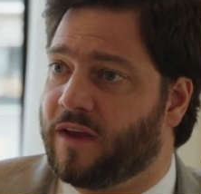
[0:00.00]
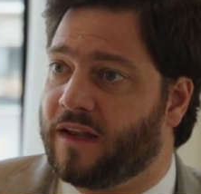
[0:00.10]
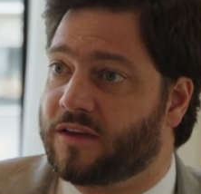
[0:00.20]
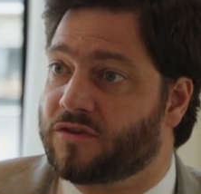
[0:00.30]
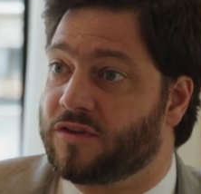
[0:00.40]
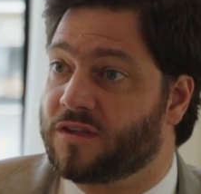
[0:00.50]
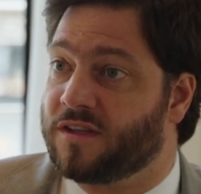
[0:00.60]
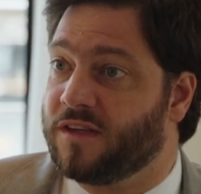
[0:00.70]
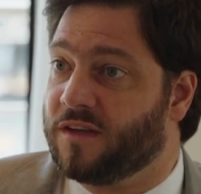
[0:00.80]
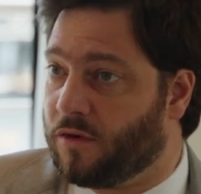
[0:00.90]

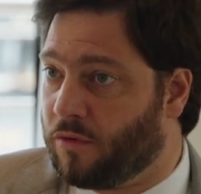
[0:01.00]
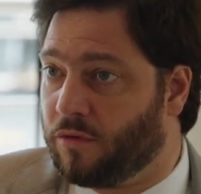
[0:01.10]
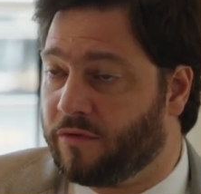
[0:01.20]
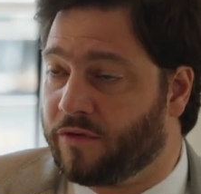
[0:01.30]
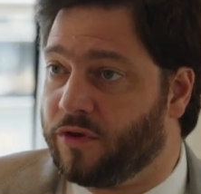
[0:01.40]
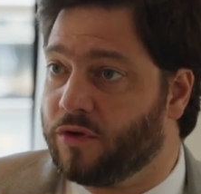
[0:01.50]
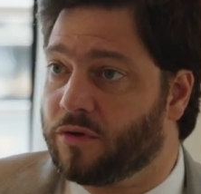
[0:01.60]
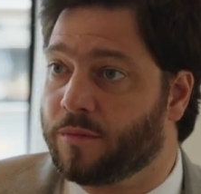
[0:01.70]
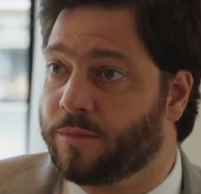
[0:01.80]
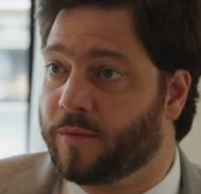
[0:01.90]
electricity all over
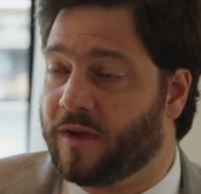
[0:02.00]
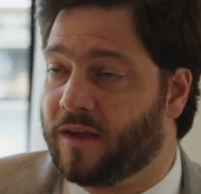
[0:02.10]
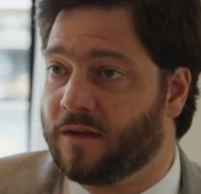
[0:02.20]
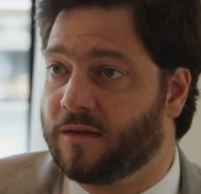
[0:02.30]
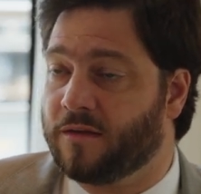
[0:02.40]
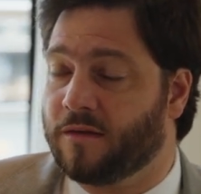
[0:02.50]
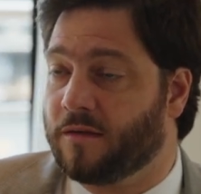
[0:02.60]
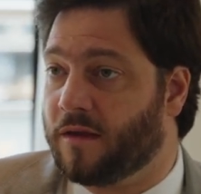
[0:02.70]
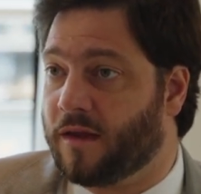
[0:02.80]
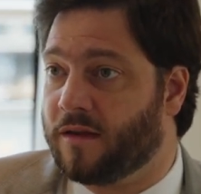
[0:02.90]
Europe, and